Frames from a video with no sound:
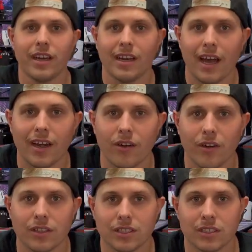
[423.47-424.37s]
and I don't
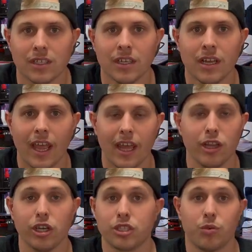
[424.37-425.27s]
know, it
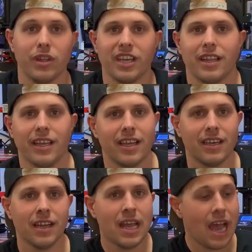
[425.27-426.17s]
looks really clean.